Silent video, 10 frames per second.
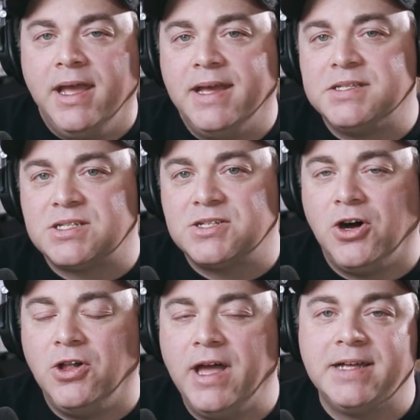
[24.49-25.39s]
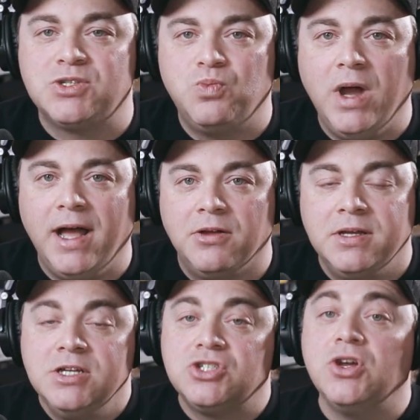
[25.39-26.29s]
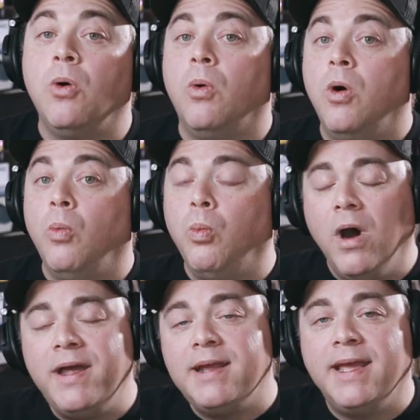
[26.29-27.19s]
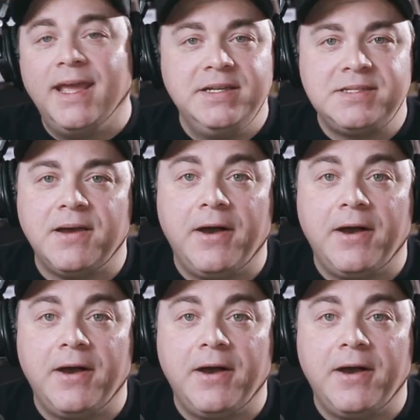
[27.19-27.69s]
install as well. So, what is